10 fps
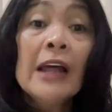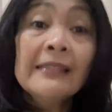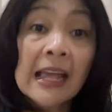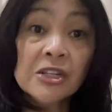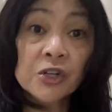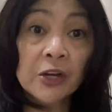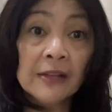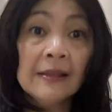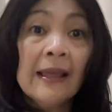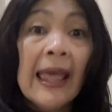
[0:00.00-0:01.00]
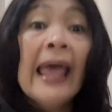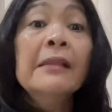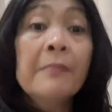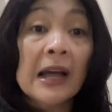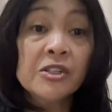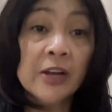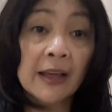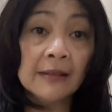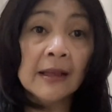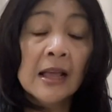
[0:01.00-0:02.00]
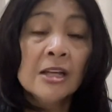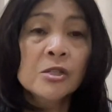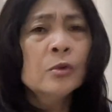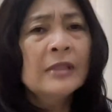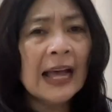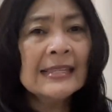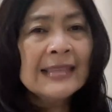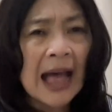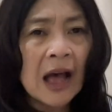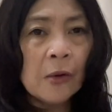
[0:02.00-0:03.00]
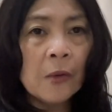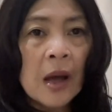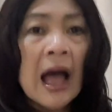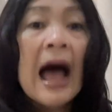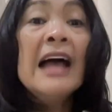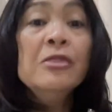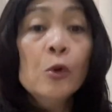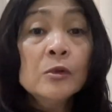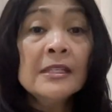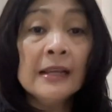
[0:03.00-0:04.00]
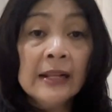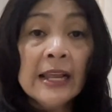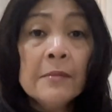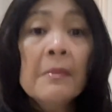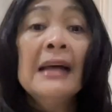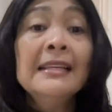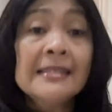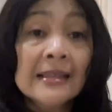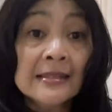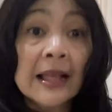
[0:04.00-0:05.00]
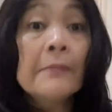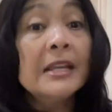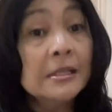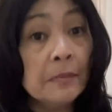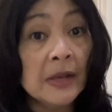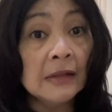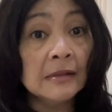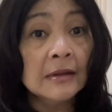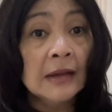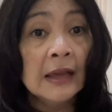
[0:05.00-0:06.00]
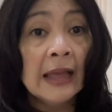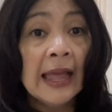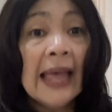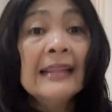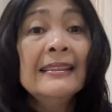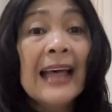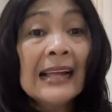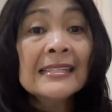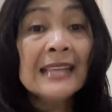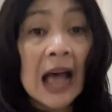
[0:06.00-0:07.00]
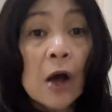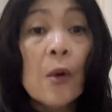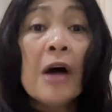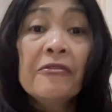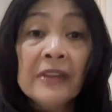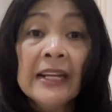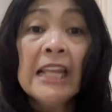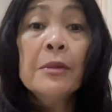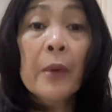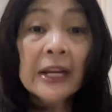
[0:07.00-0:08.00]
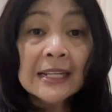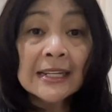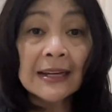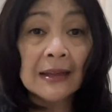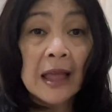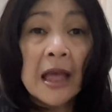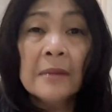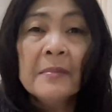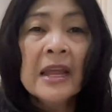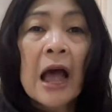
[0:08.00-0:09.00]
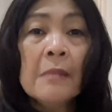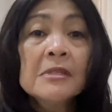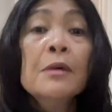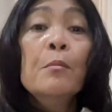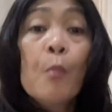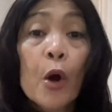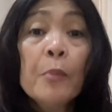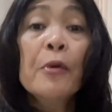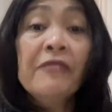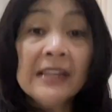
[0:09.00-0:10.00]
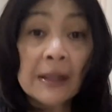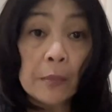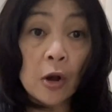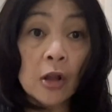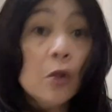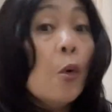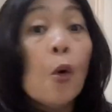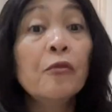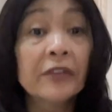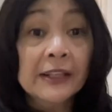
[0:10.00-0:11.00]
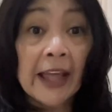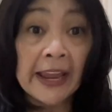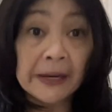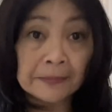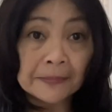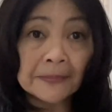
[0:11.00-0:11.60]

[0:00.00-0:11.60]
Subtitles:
attention and budget. So that's how a no-ceiling money system is built. And that's how affiliate marketing becomes more profitable over time.